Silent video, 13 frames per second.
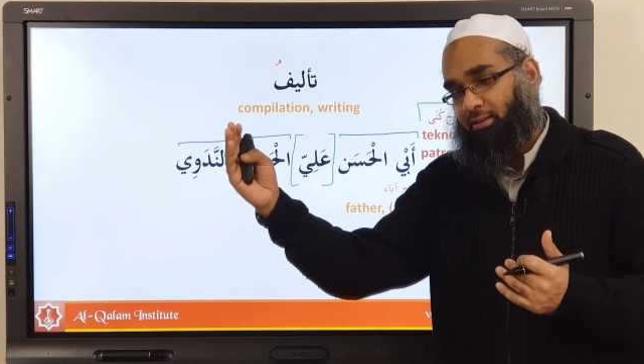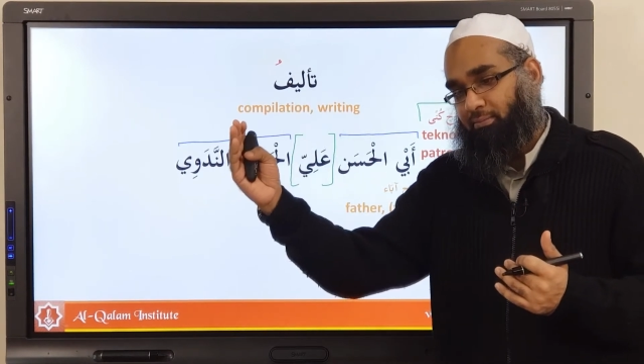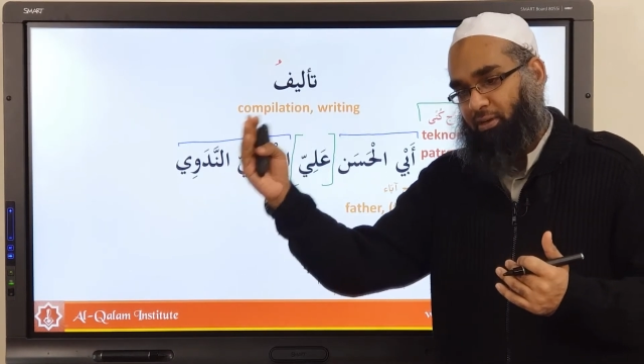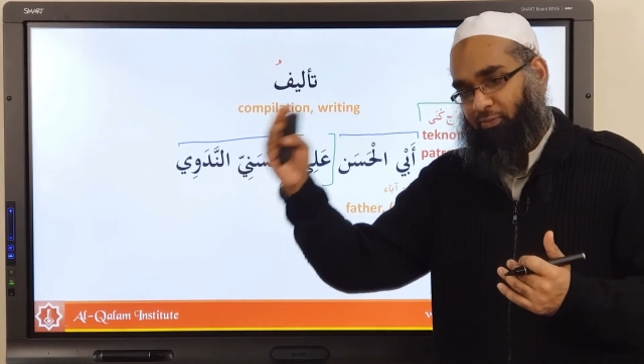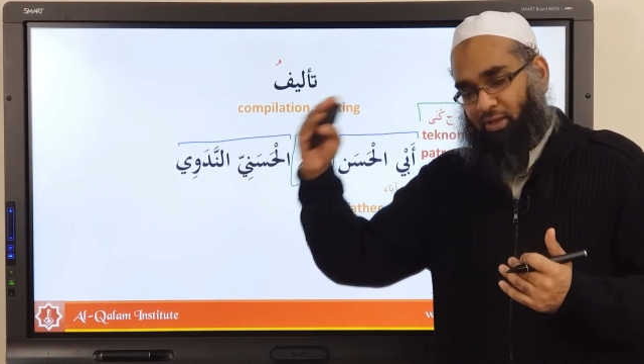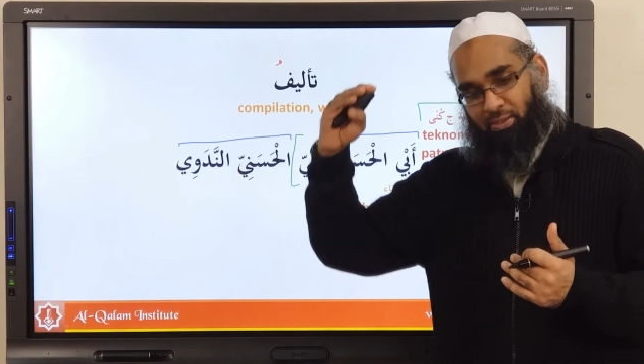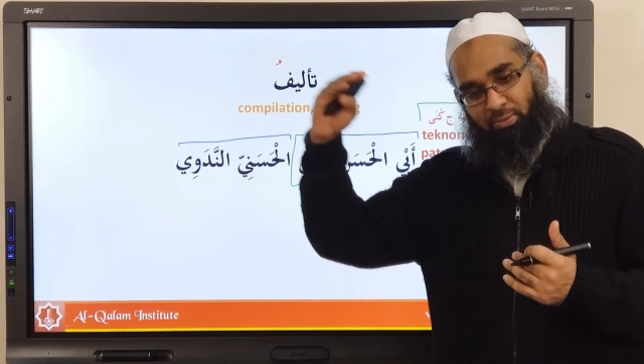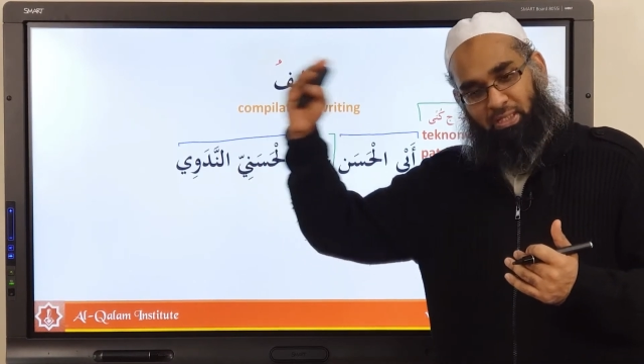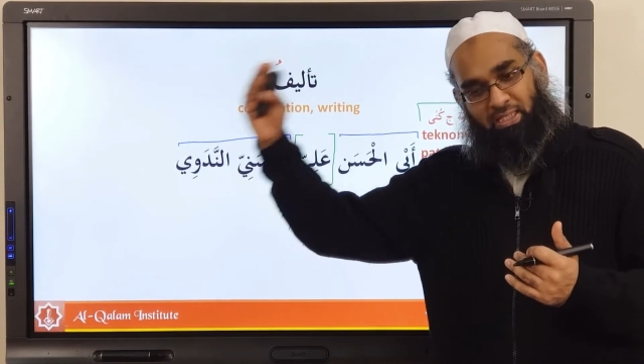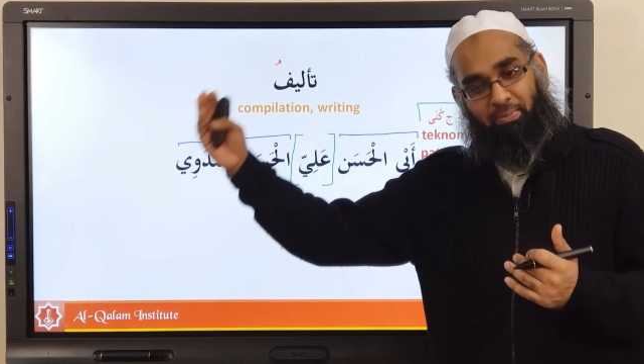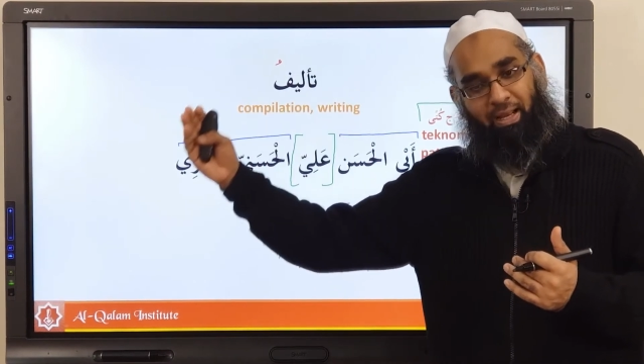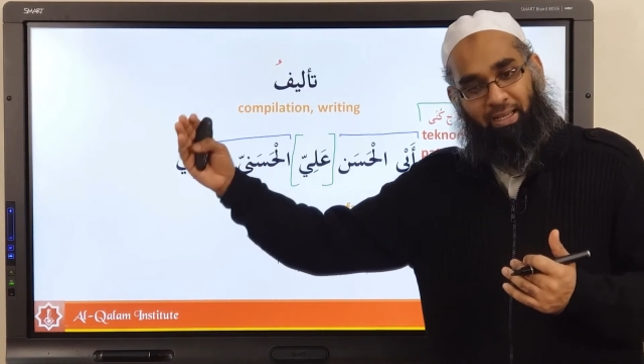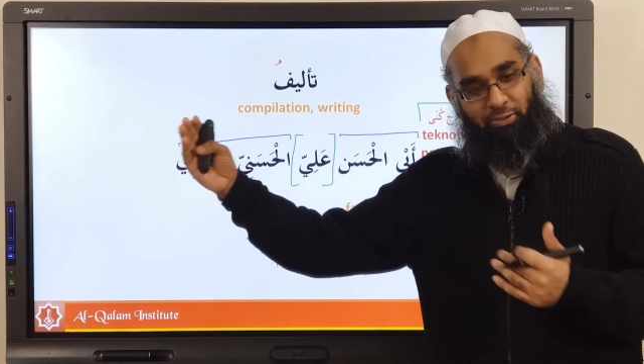My father's name is
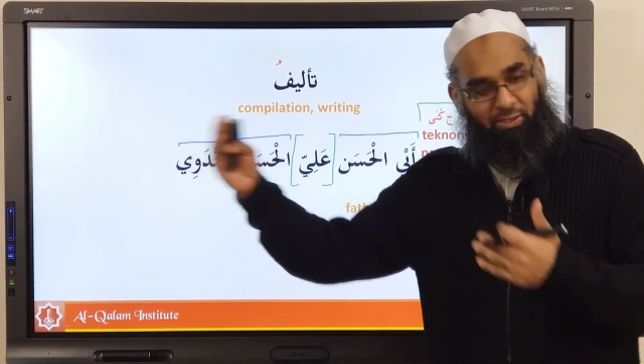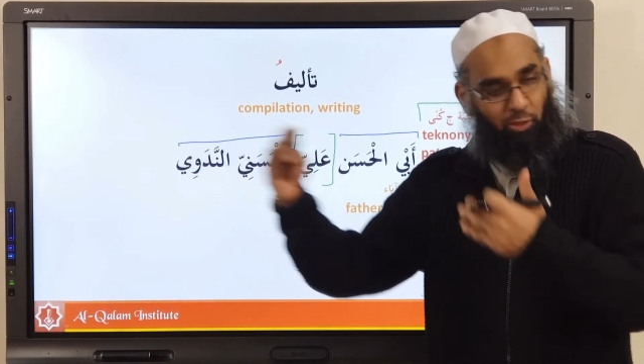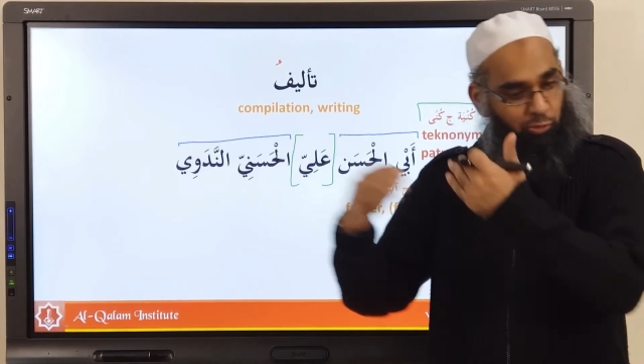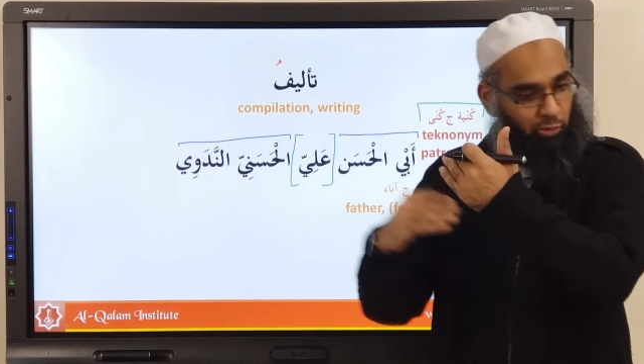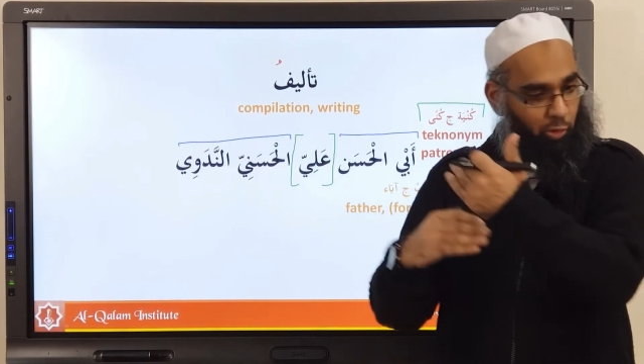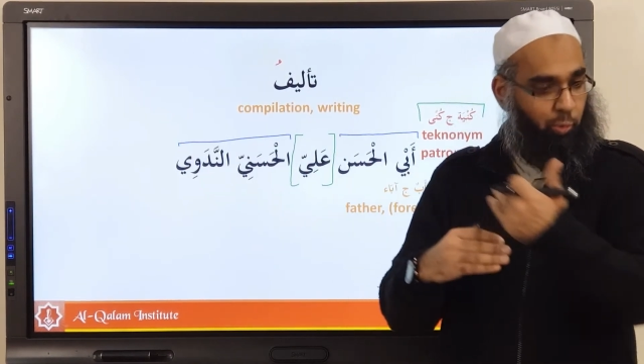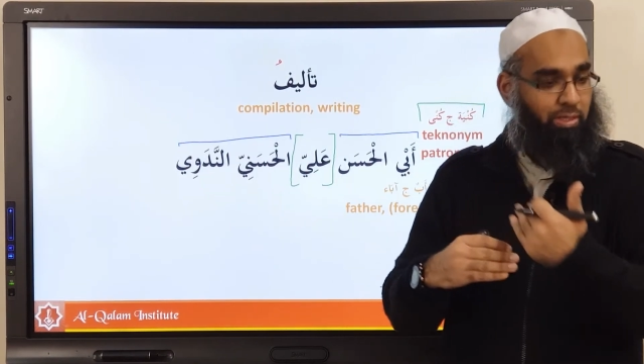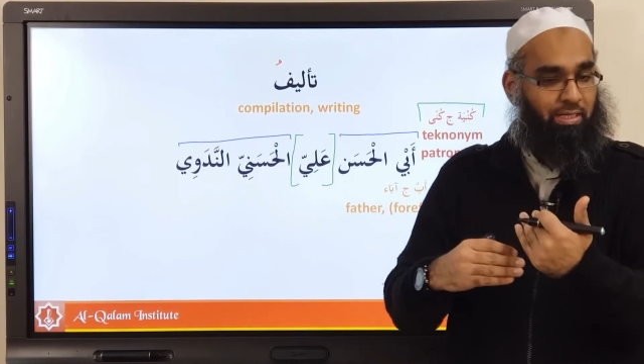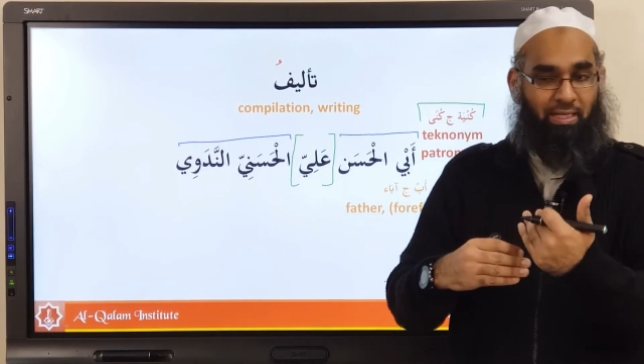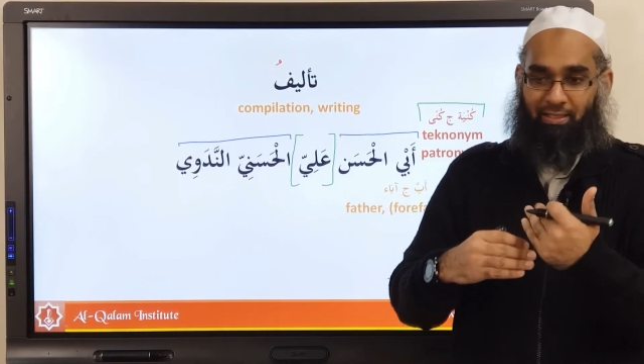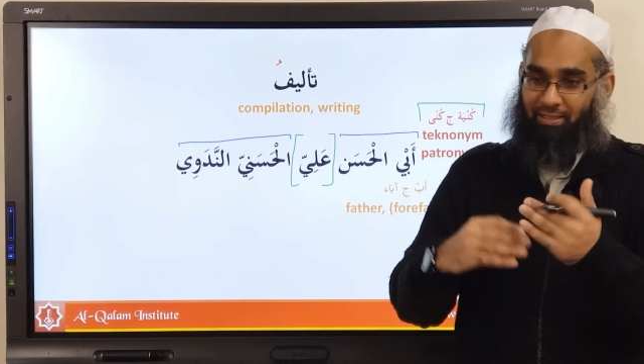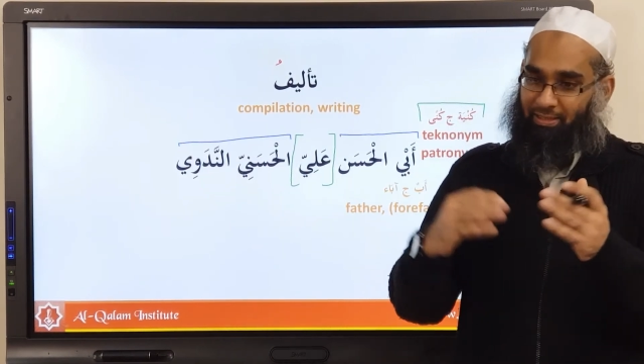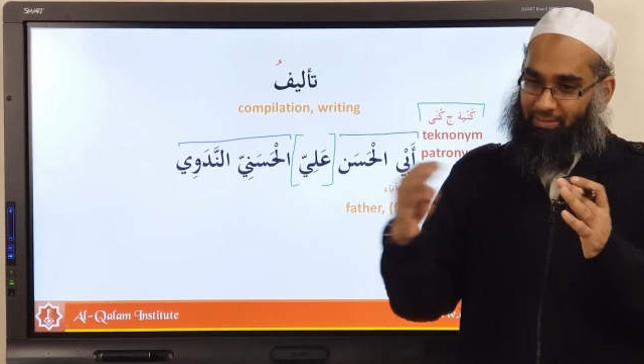Ismail, so that's also a
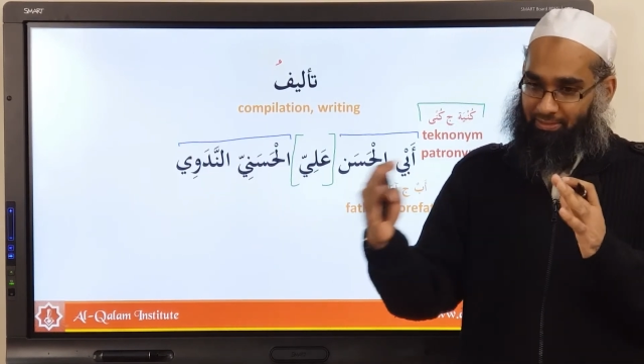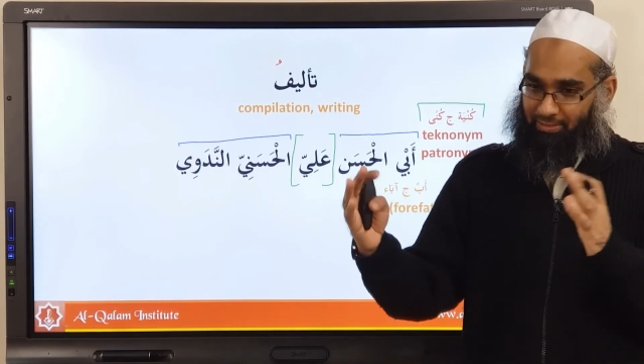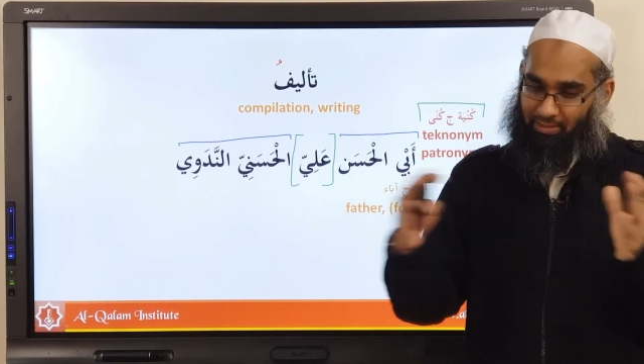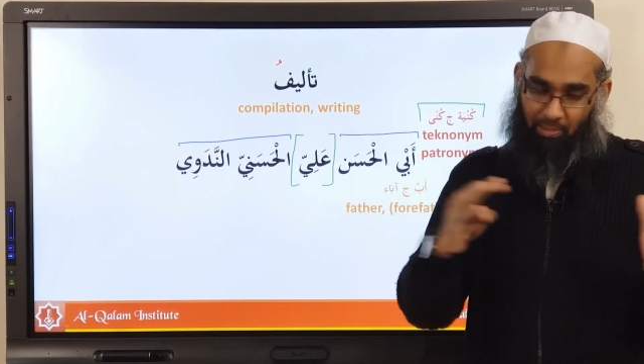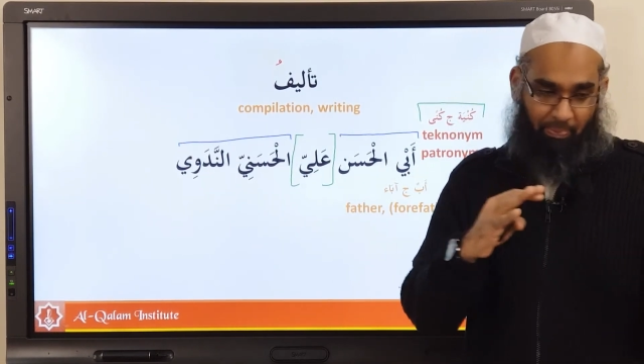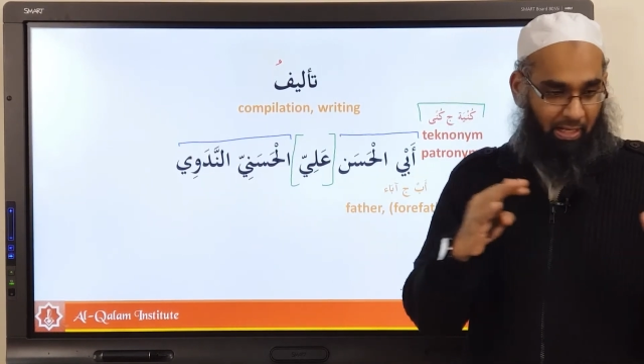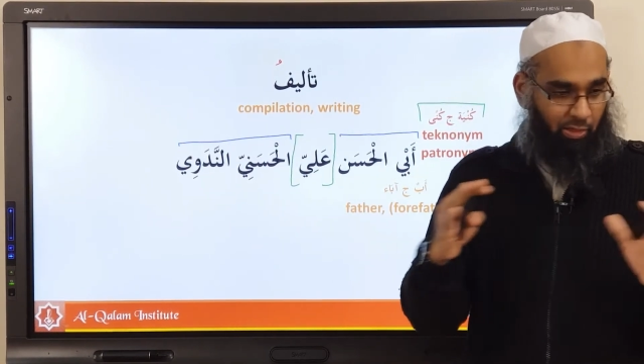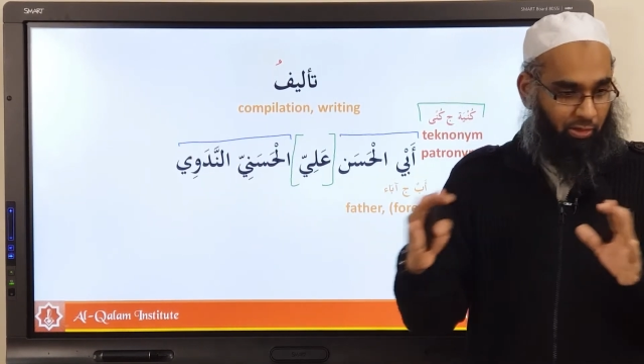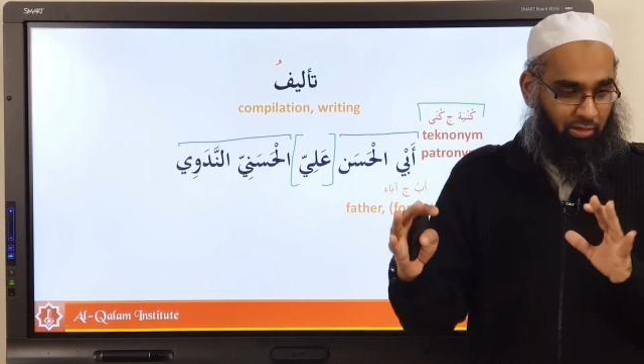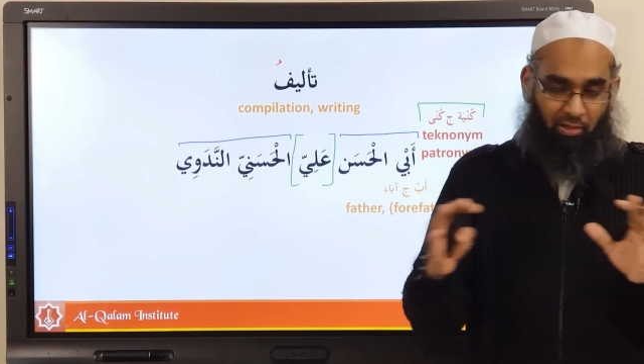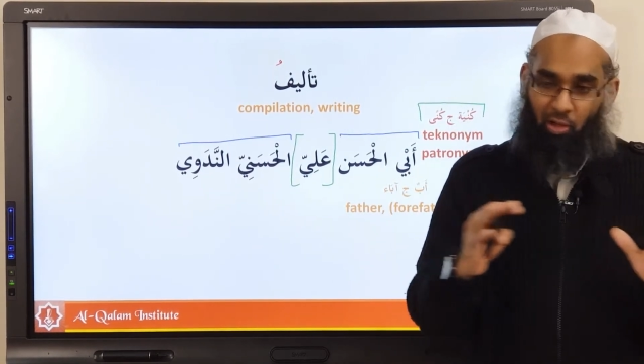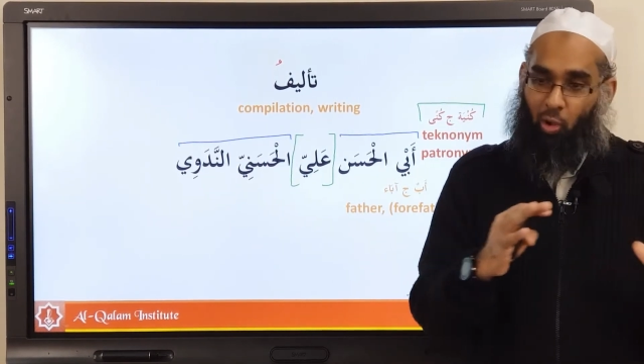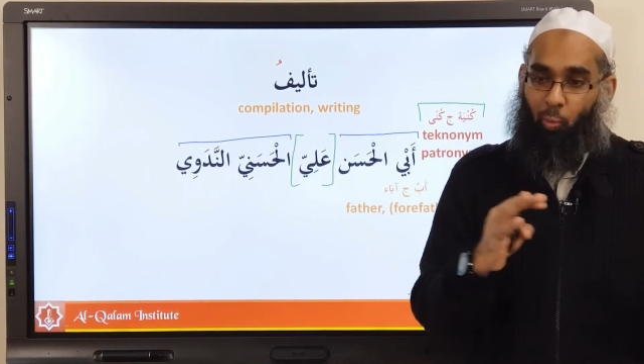kunya. Depending
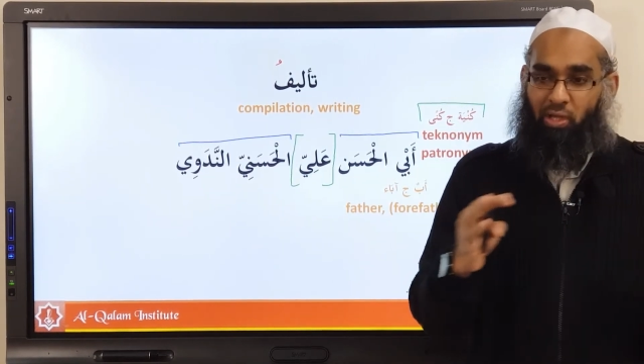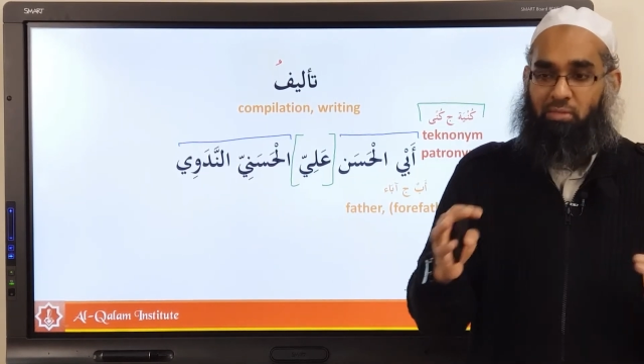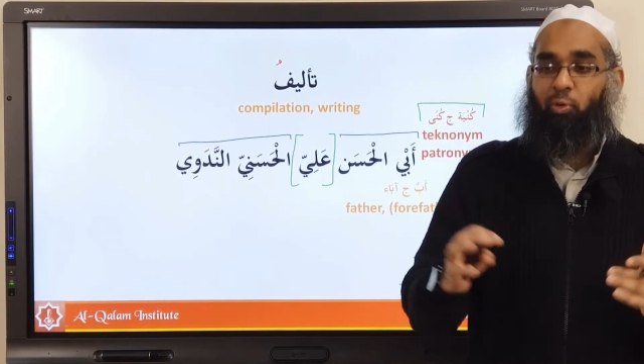on what's